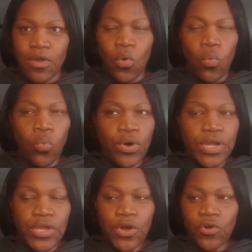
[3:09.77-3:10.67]
What are
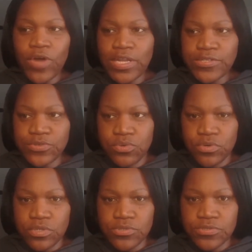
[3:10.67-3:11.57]
your credit
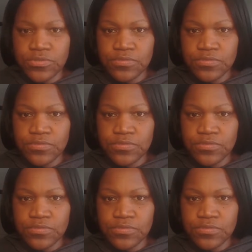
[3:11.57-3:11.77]
scores?